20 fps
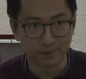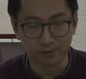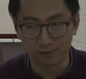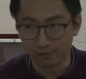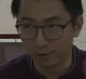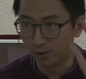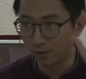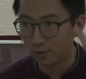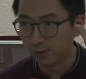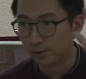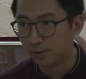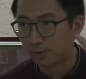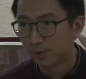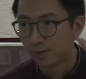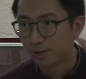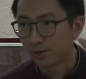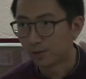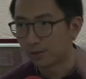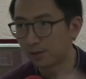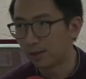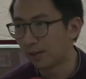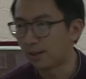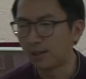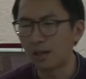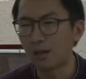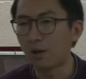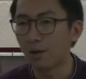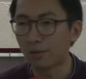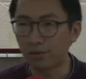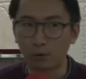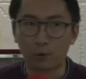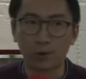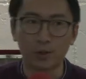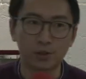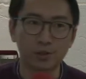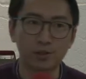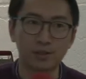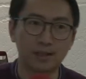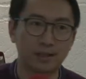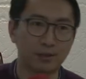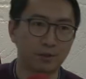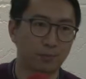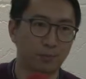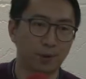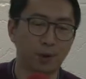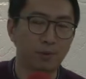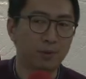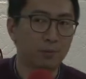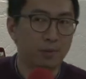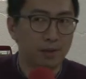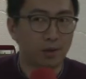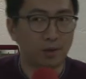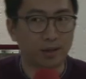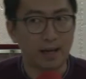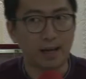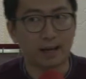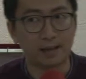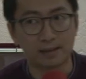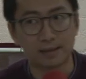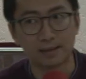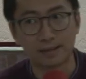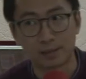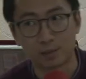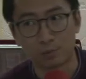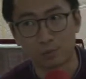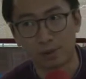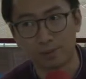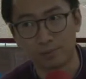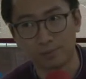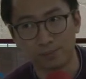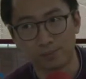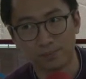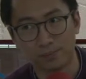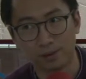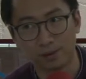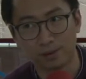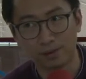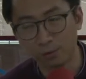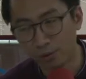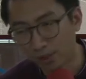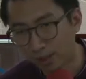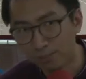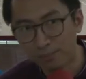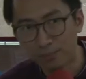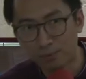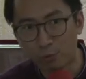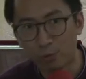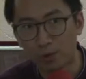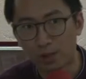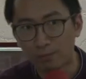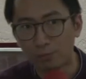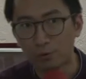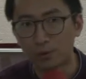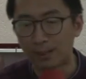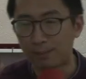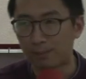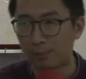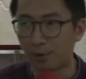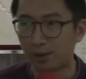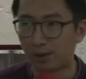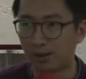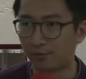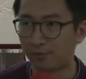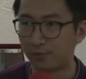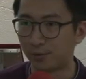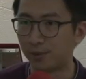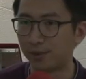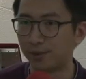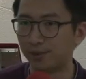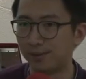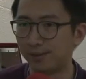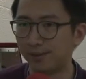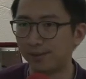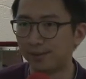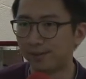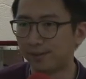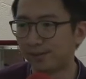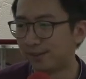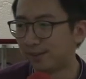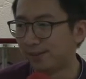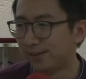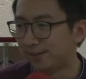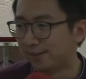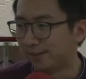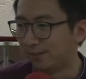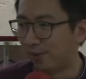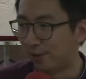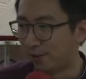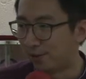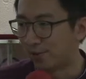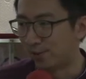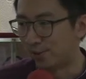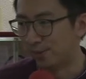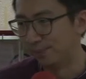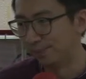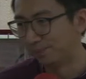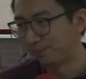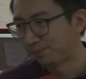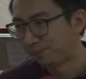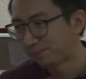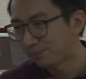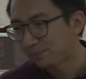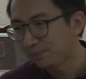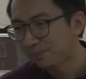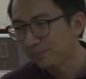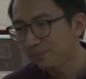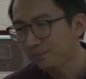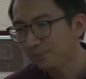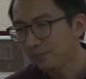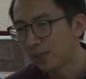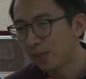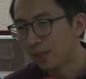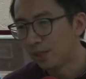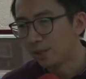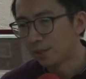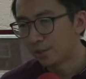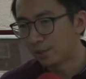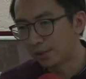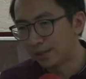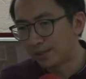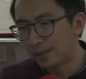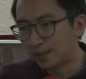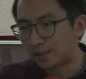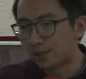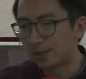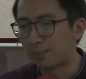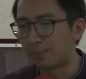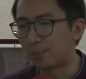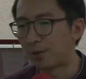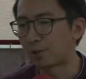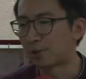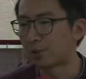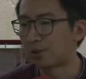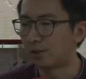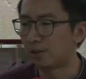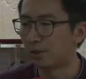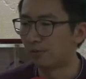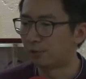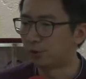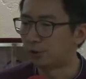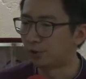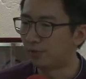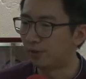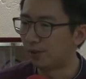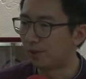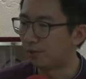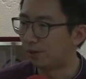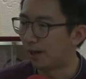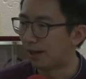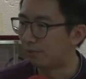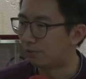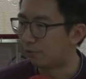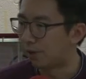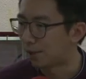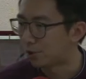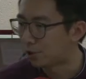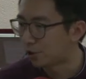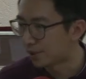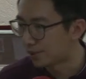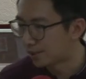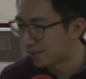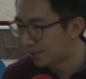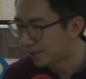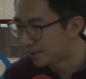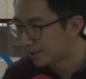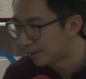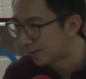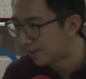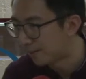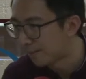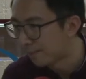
Follow? So there are a lot of questions that you probably may not get answers as well. We'll come to that point afterward, very soon. So this is suppression of truth in unrighteousness.